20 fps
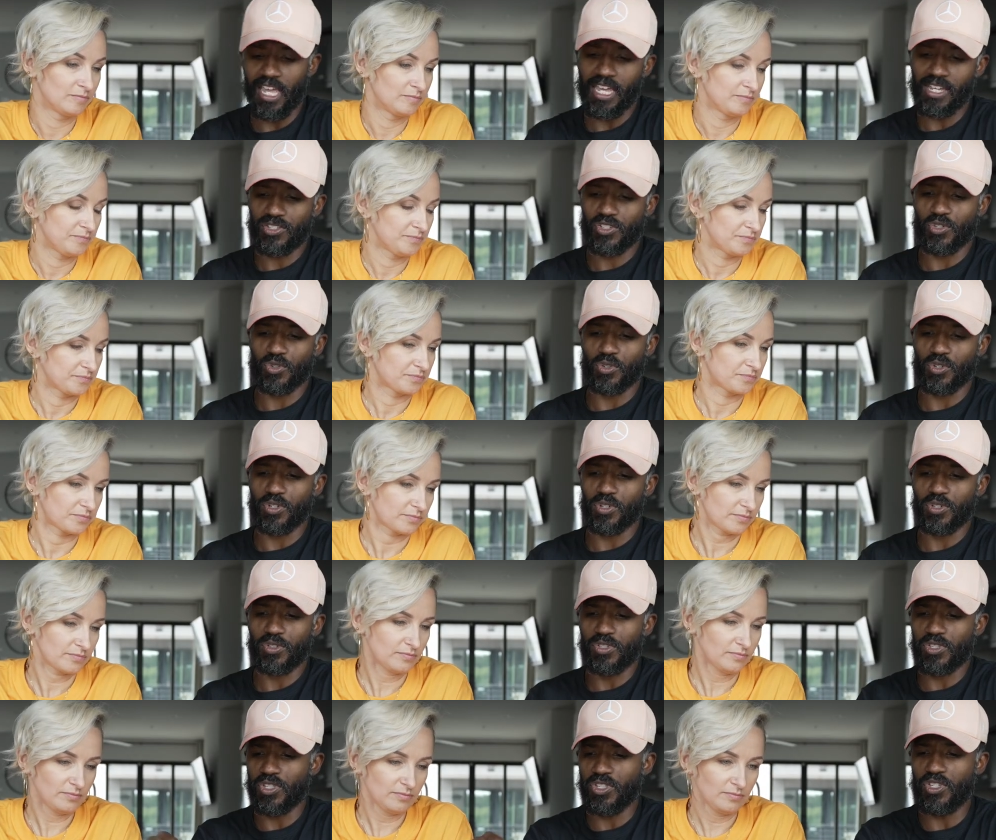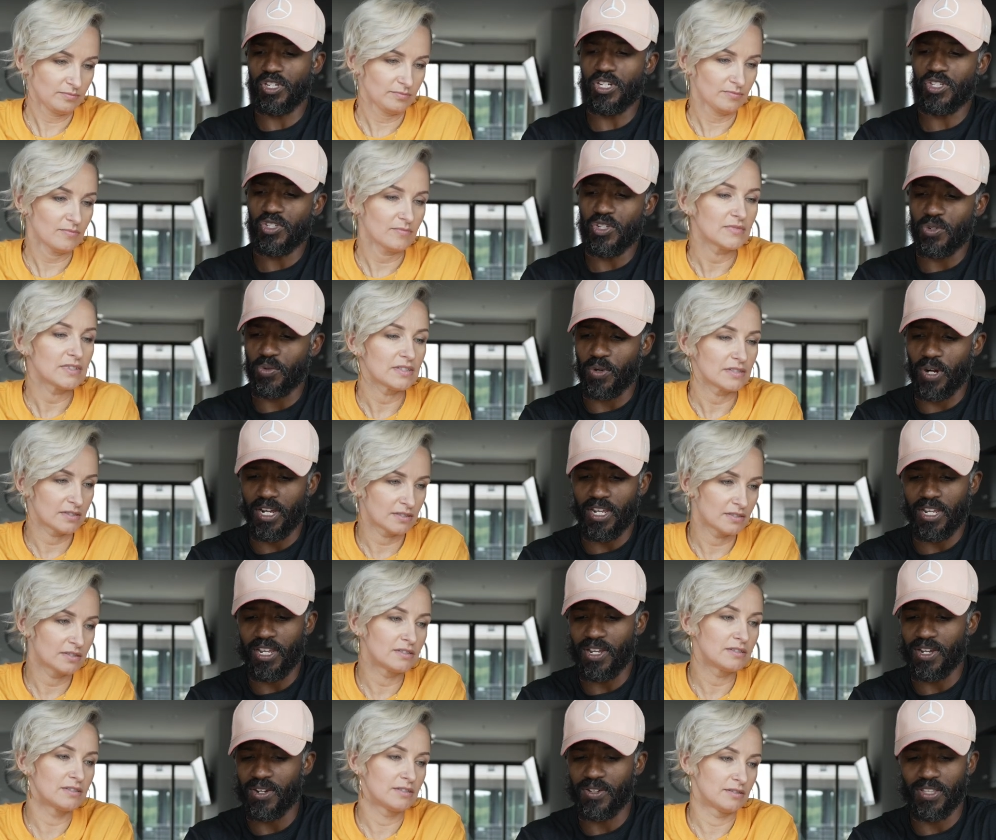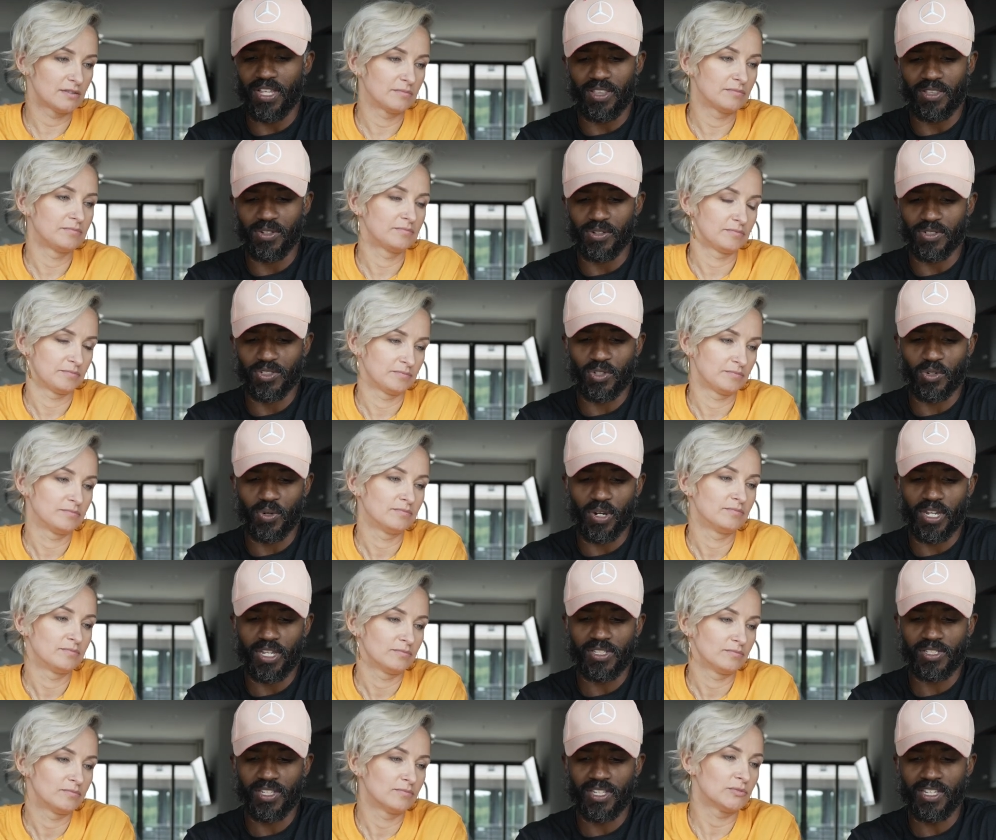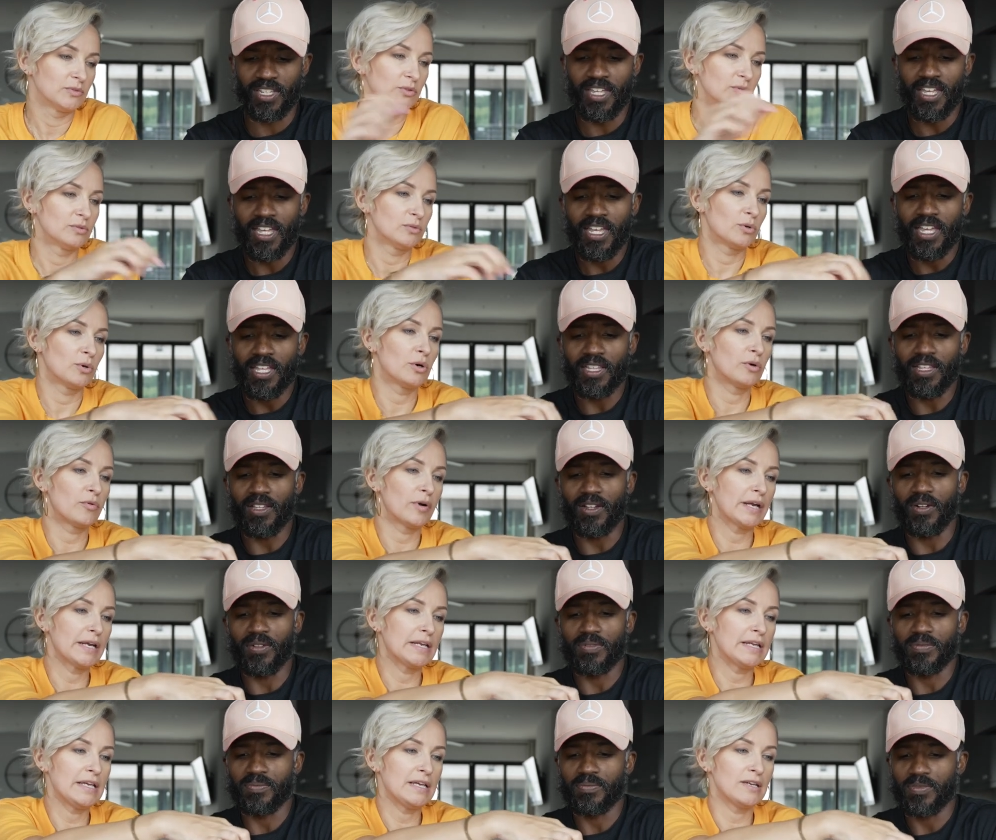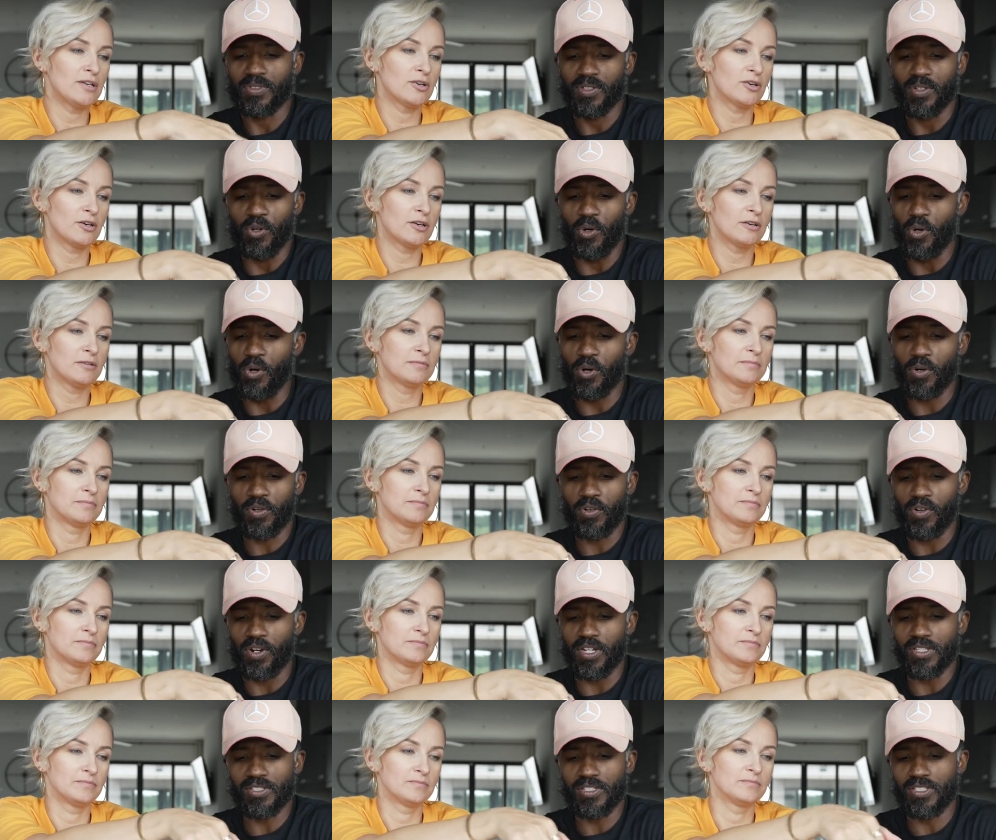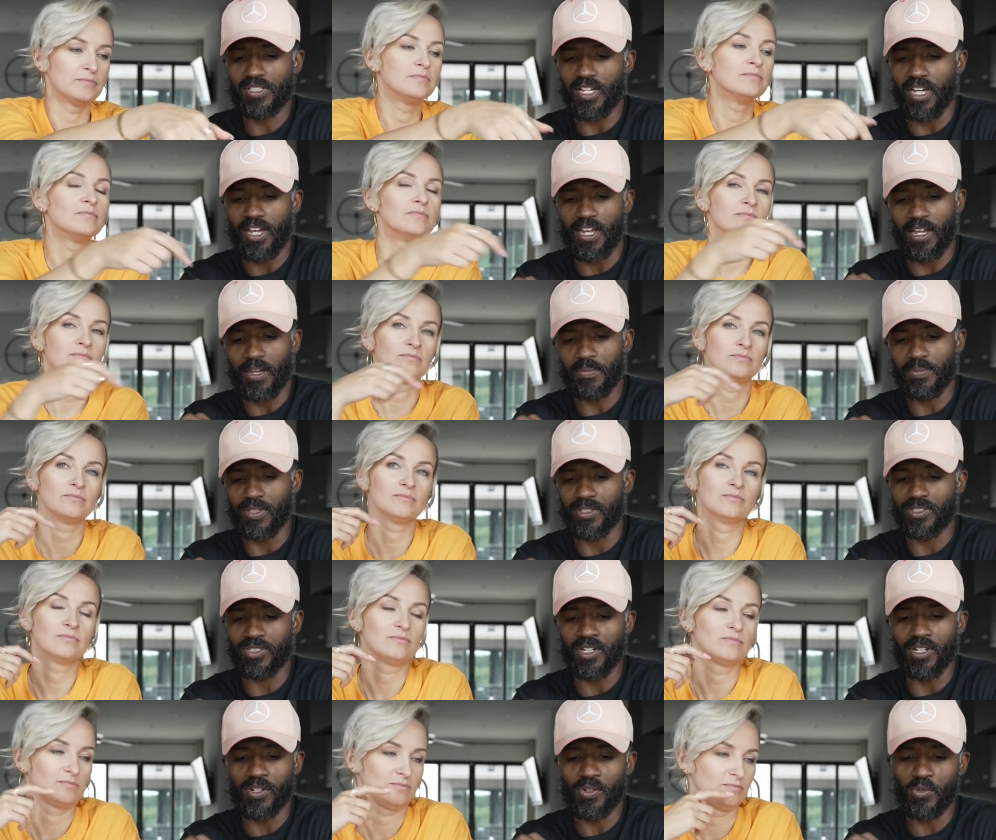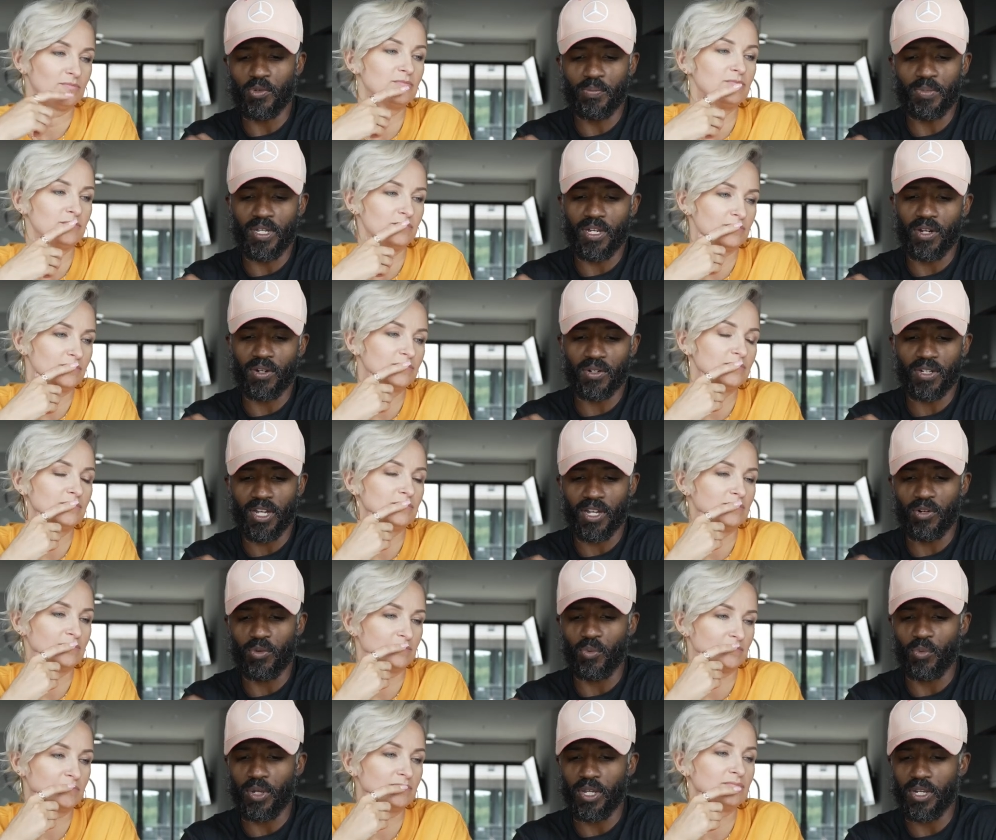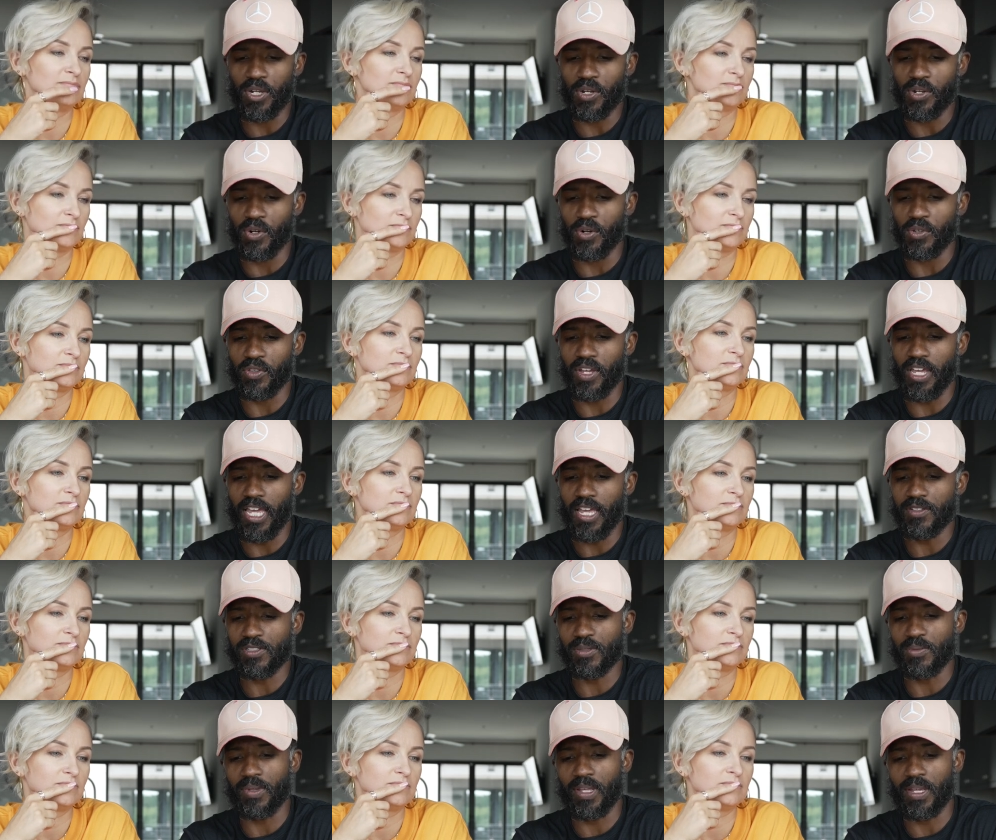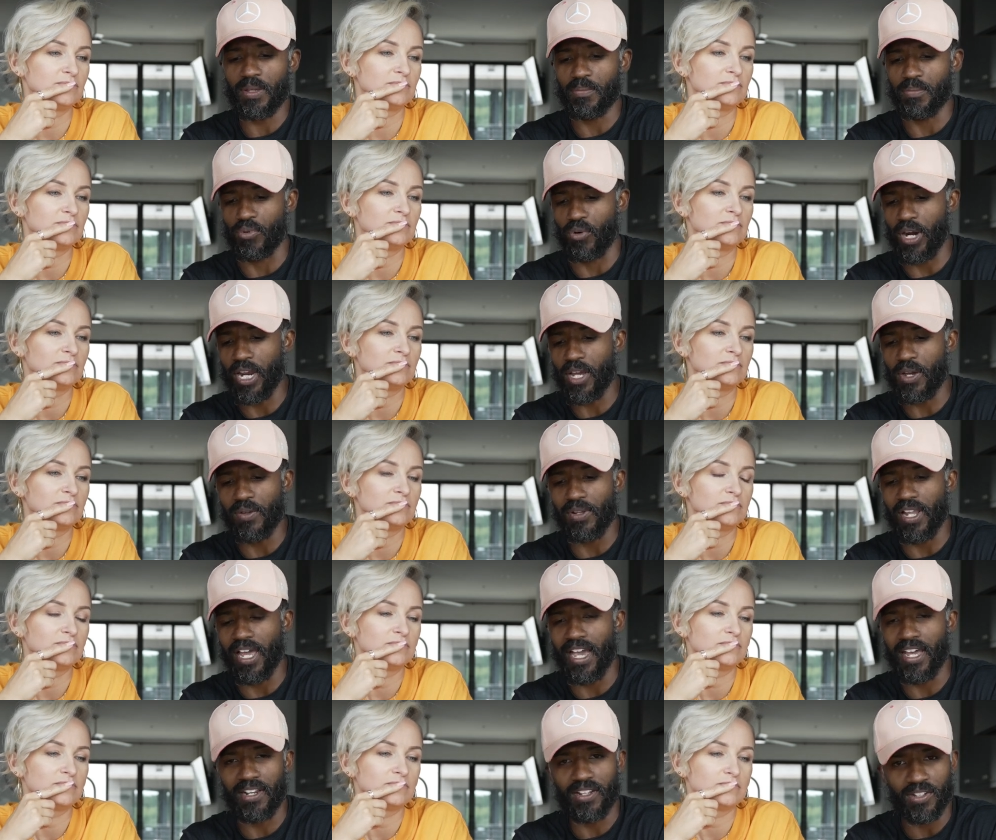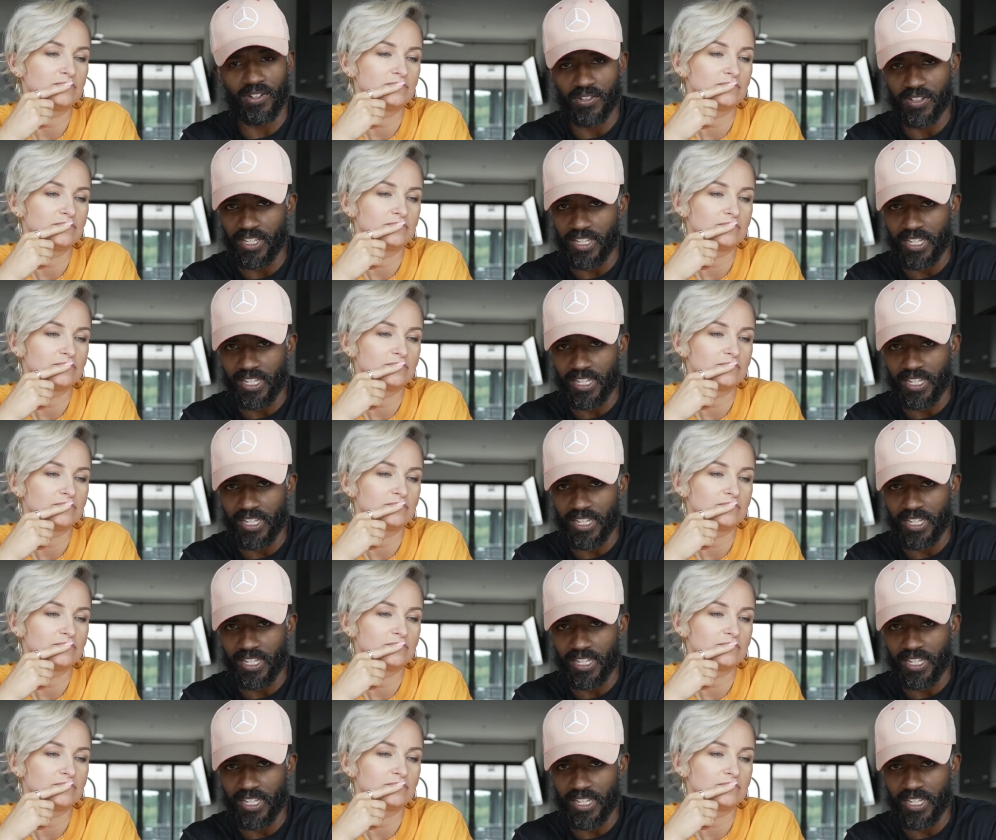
Speaker 1: extra stitching right here that looks crazy.
Speaker 2: Or right here. Or
Speaker 1: across the top. The tongue will be all kind of weird or they'll have some like brown lining on the